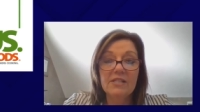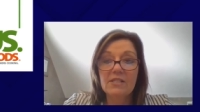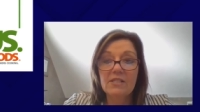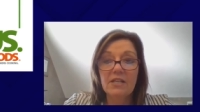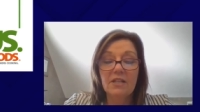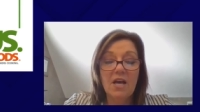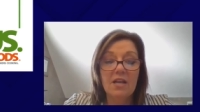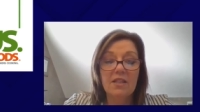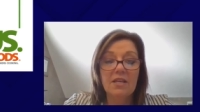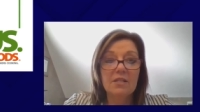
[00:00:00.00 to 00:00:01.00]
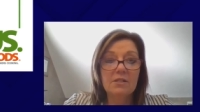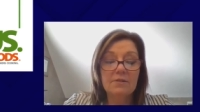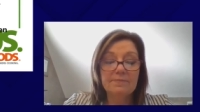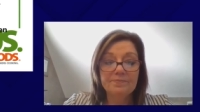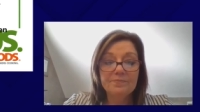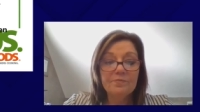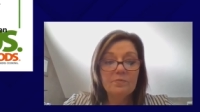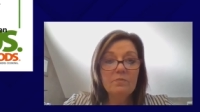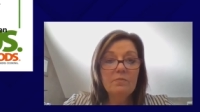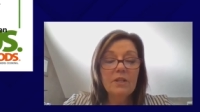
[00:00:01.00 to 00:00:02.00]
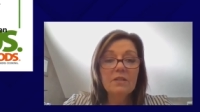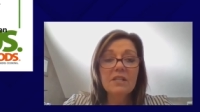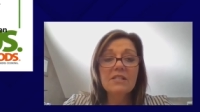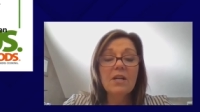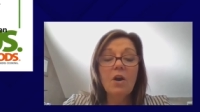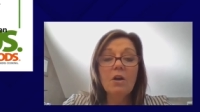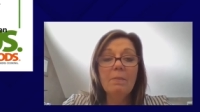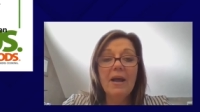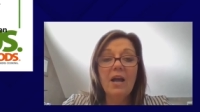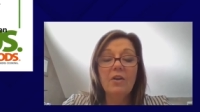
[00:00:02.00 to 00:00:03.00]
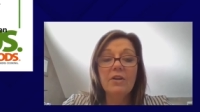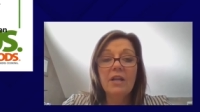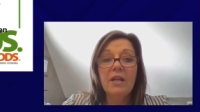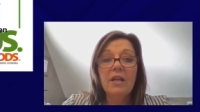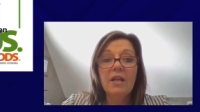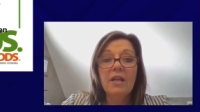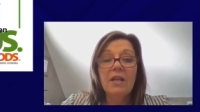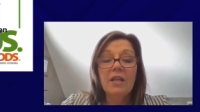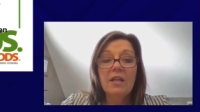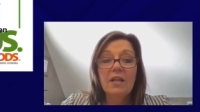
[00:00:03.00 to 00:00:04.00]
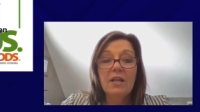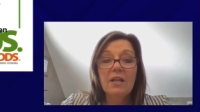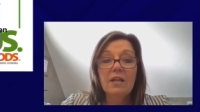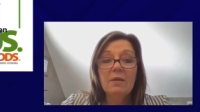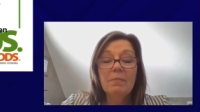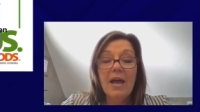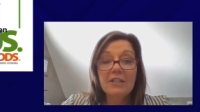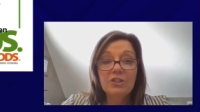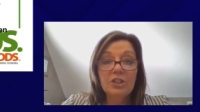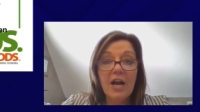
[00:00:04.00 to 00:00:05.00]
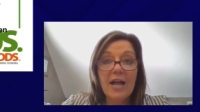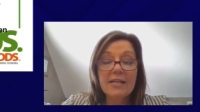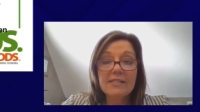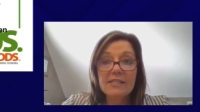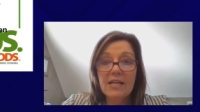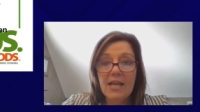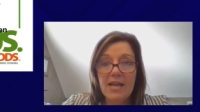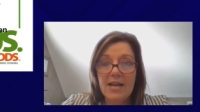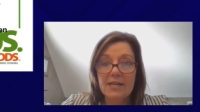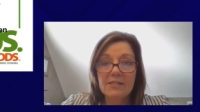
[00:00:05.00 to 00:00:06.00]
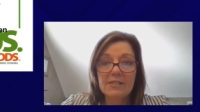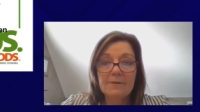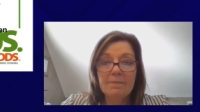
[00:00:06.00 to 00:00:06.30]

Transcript: to see a lot of this. Let's talk about pasteurized eggs.